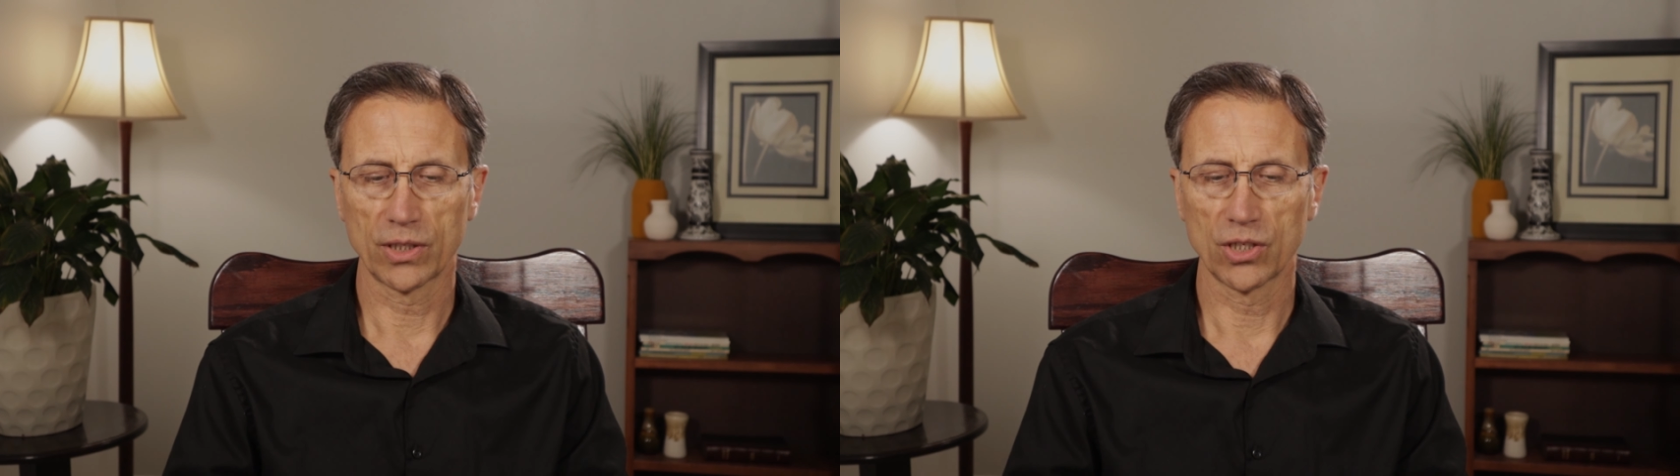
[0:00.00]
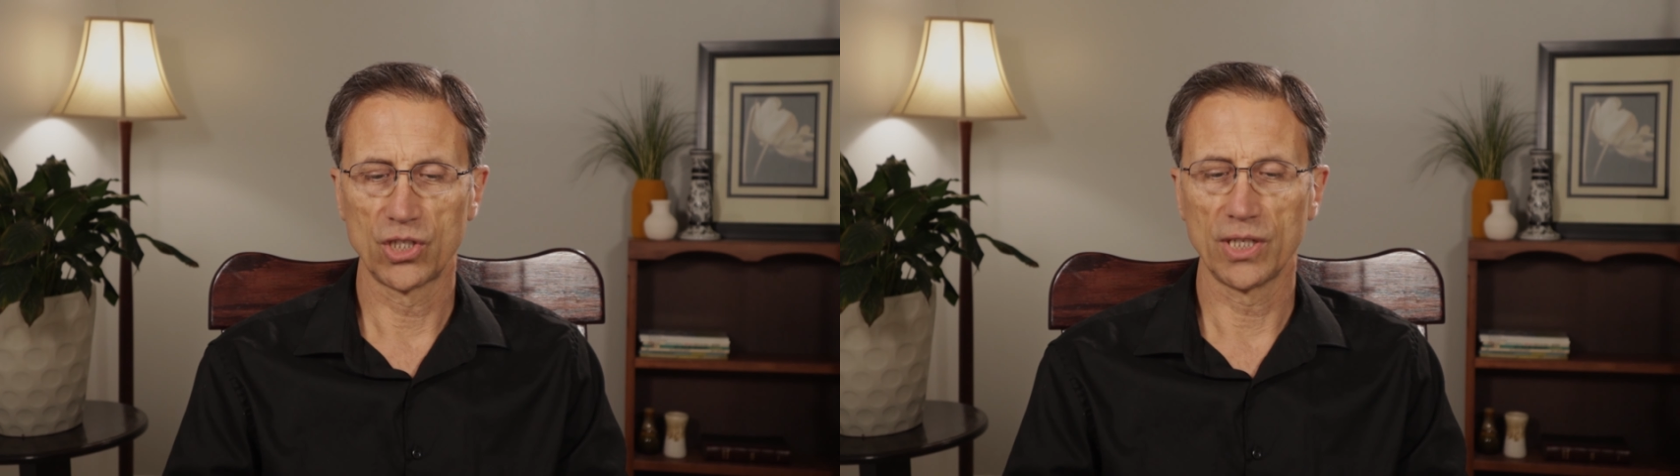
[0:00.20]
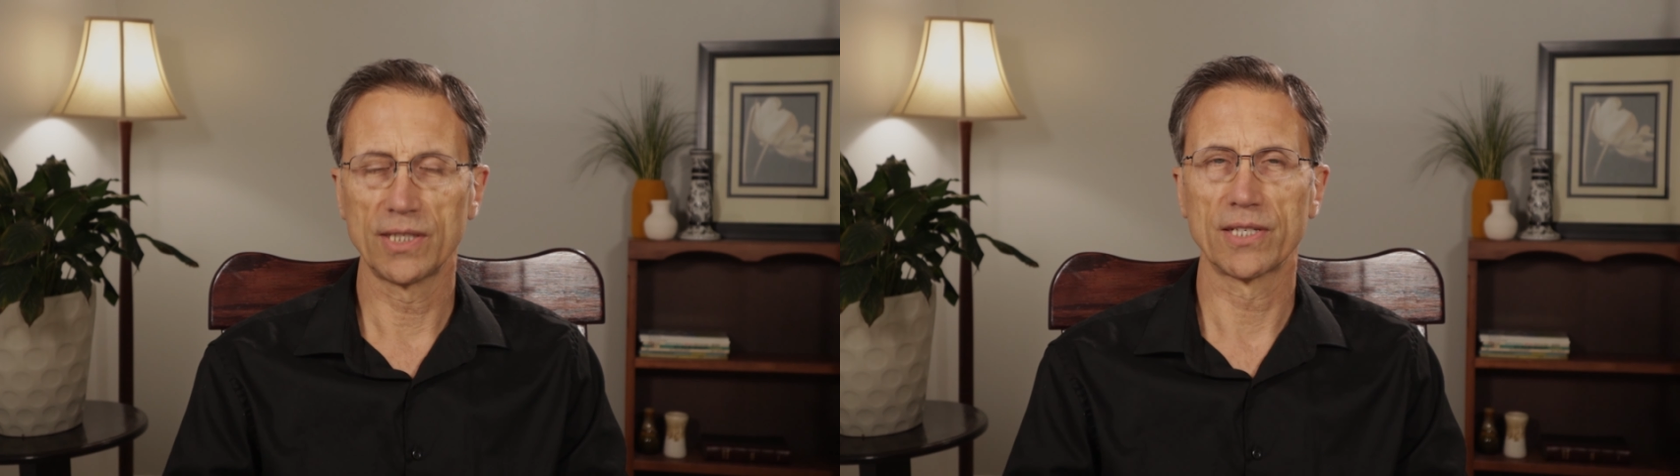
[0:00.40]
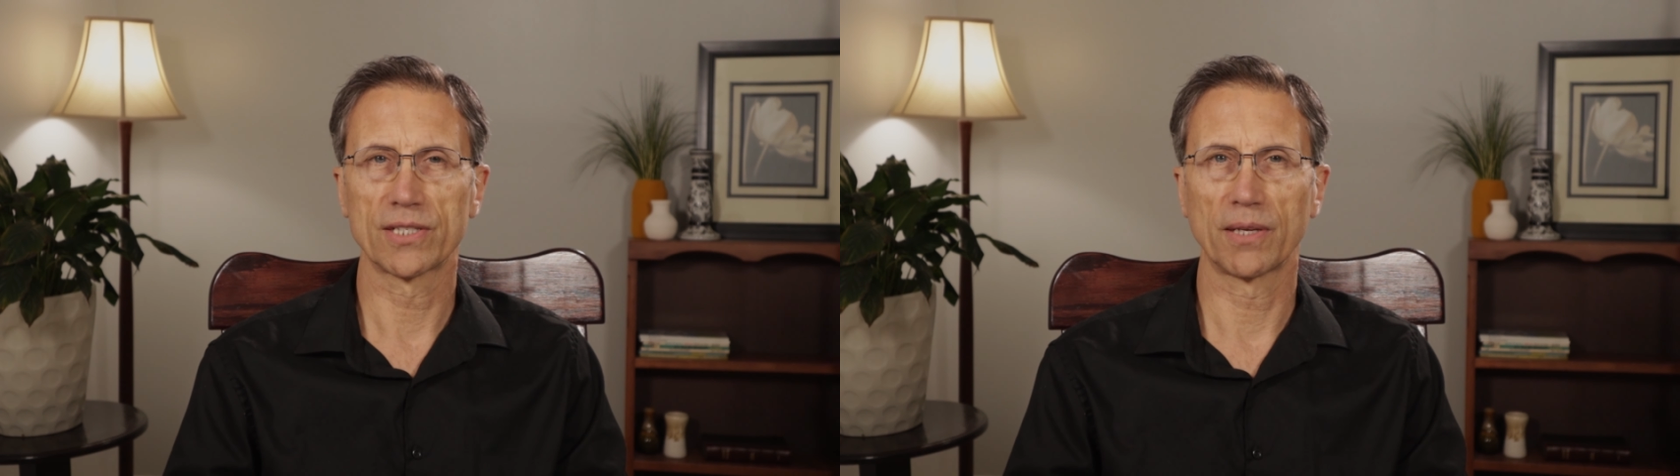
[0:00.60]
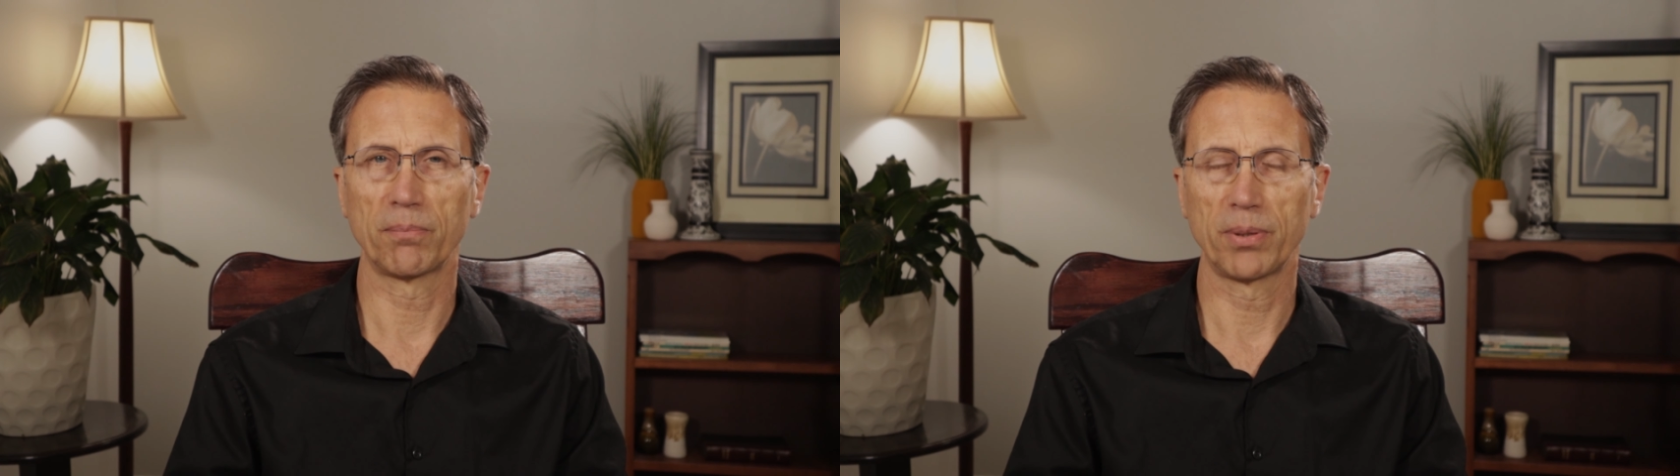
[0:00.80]
to
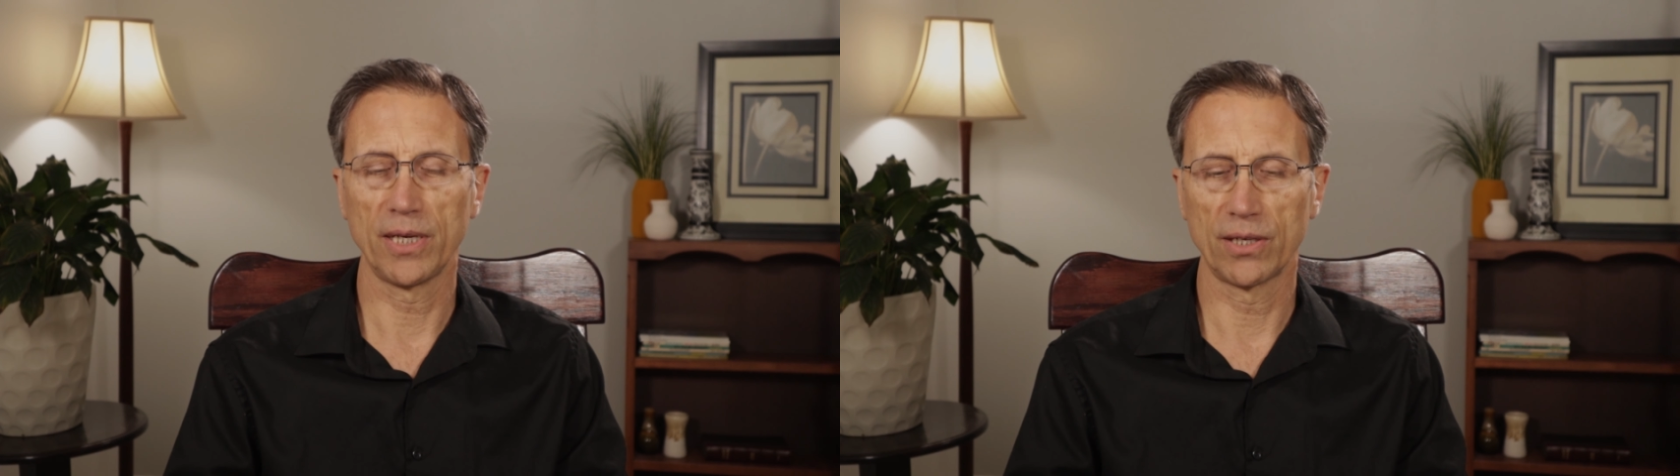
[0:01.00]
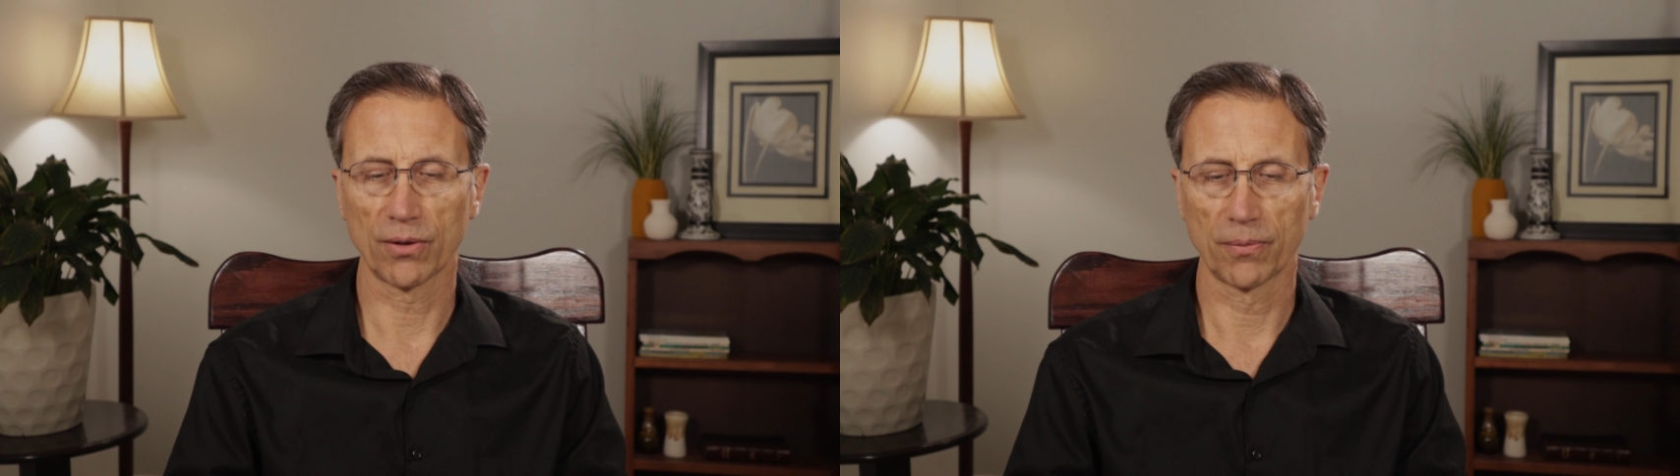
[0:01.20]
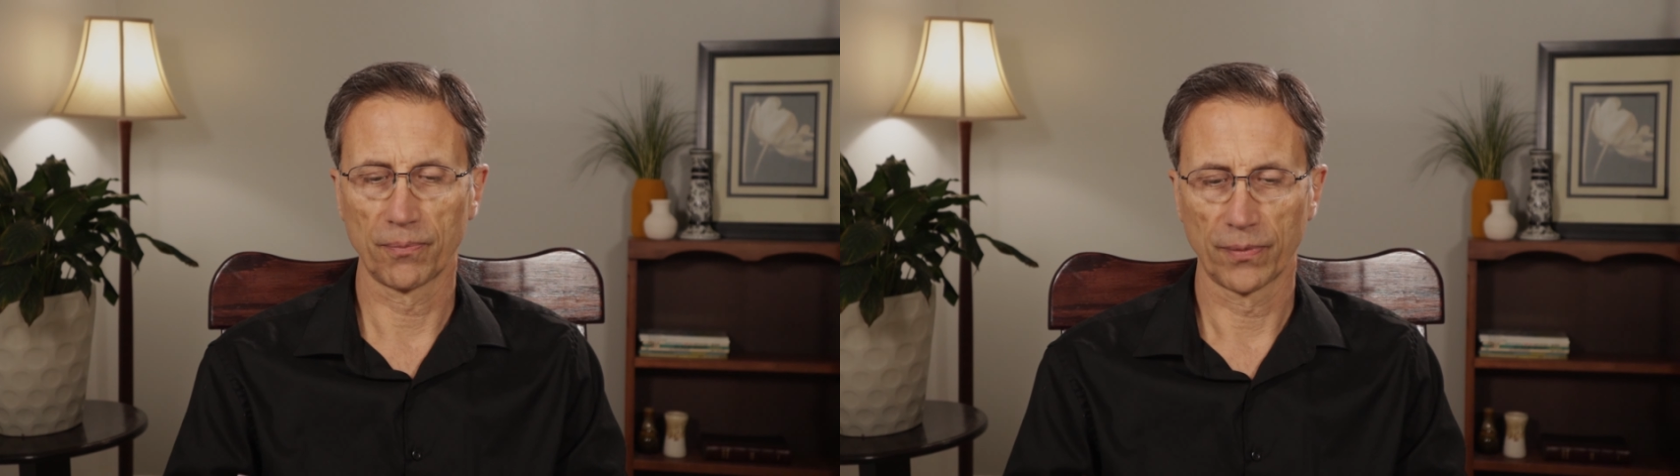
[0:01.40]
Jesus and Peter,